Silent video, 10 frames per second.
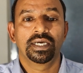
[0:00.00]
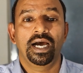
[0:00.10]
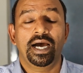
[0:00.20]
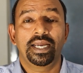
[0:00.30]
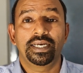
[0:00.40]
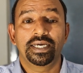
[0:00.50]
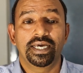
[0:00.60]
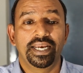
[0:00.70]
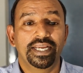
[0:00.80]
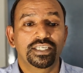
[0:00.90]
And
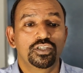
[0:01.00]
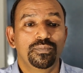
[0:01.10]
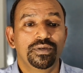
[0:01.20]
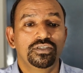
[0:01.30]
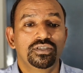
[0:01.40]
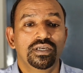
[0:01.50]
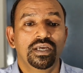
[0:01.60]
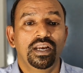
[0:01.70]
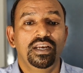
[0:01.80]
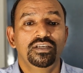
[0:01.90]
next page,
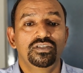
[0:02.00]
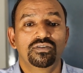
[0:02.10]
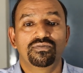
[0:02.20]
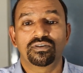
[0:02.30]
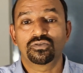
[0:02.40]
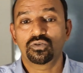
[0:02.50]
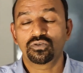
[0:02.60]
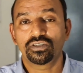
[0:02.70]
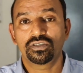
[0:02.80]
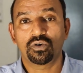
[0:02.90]
list of
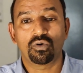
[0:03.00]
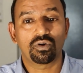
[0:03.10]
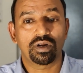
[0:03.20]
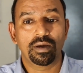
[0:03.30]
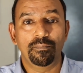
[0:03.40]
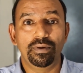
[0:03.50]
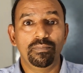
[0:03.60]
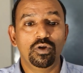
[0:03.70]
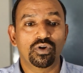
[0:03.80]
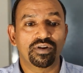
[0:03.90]
resources or
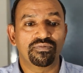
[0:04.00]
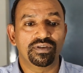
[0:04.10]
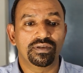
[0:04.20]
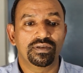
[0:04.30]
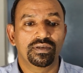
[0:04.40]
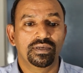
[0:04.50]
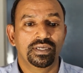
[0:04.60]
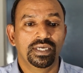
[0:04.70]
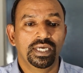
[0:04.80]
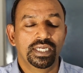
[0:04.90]
bibliography.
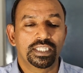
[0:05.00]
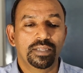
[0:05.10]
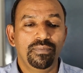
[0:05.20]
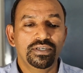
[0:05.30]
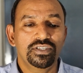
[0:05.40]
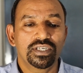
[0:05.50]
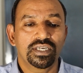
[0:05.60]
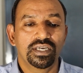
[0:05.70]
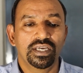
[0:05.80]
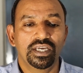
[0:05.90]
The
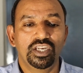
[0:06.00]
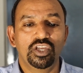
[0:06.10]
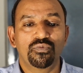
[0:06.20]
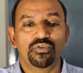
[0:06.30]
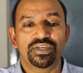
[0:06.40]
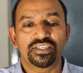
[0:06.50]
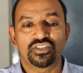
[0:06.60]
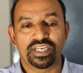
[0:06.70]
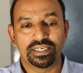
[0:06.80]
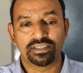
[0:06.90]
basic interviewing
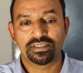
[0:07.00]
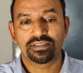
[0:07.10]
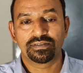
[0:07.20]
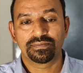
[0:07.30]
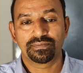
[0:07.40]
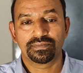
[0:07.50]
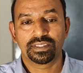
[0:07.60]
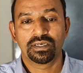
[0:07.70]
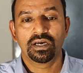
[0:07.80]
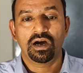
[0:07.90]
skills,
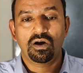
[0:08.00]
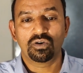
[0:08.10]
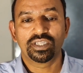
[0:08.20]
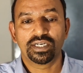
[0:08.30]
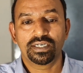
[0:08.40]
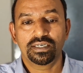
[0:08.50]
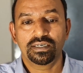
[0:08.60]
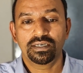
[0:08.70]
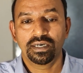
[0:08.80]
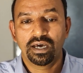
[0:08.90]
authored
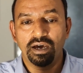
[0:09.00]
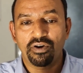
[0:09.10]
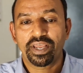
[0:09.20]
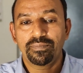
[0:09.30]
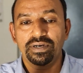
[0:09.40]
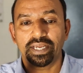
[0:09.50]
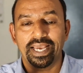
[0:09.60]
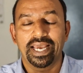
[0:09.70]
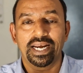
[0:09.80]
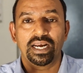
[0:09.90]
Raymond
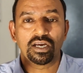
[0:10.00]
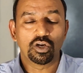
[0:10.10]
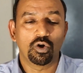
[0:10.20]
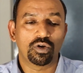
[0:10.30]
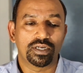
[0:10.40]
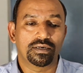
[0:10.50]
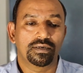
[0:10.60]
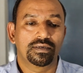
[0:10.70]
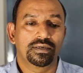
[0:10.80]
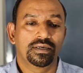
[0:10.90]
L. Gordon,
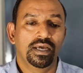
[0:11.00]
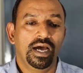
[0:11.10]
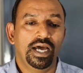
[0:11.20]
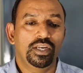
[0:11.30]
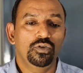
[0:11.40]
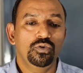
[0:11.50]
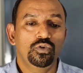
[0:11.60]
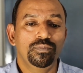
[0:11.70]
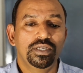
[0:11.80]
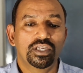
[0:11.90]
and
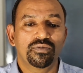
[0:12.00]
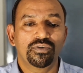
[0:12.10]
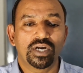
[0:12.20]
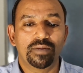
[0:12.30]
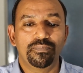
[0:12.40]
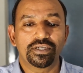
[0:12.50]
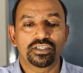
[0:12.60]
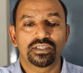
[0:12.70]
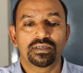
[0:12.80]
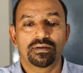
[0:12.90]
YouTube interview
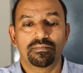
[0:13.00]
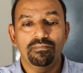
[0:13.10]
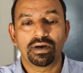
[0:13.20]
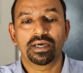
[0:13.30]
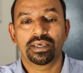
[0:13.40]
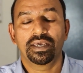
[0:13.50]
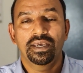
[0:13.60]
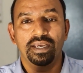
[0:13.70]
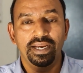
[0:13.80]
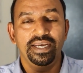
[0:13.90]
clippings by
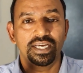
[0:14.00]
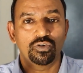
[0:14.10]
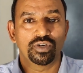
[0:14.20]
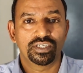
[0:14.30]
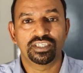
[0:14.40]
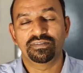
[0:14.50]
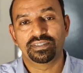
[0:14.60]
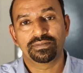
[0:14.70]
India Today TV.